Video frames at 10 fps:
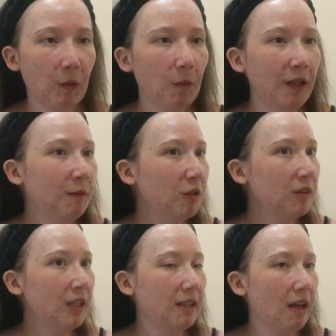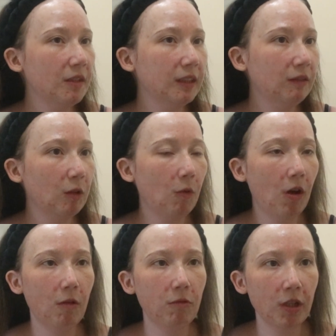When I'm doing this, I have to leave the
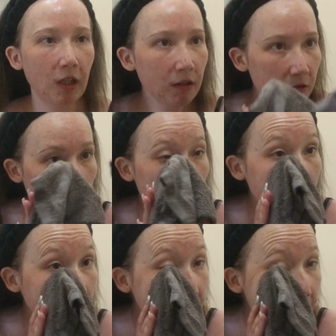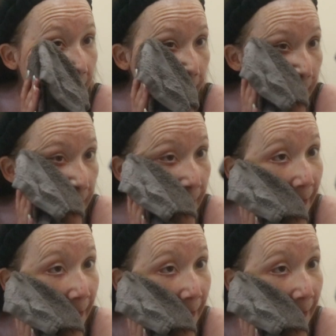water running, so I apologize.